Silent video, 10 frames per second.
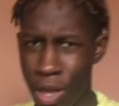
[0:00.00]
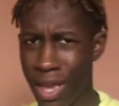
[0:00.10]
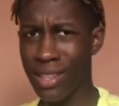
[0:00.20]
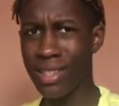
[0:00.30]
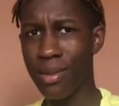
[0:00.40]

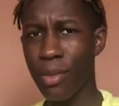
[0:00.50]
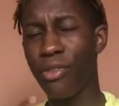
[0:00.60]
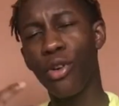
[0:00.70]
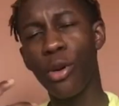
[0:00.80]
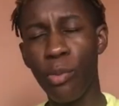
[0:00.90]
Wait,
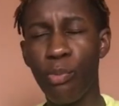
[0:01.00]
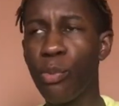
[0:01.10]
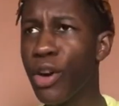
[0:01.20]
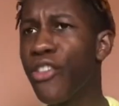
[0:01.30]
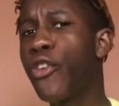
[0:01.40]
before
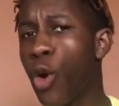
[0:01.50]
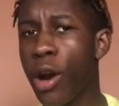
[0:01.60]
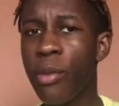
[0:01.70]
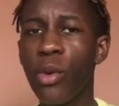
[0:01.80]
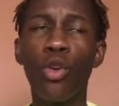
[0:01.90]

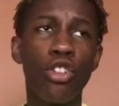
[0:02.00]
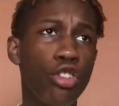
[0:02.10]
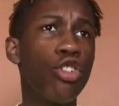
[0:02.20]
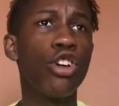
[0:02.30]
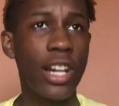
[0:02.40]
me
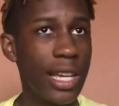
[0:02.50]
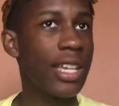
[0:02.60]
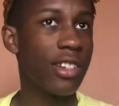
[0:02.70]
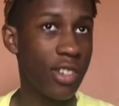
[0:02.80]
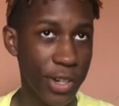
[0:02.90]
roll the
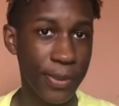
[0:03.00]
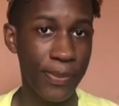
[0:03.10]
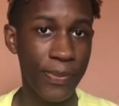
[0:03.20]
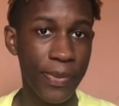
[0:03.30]
intro,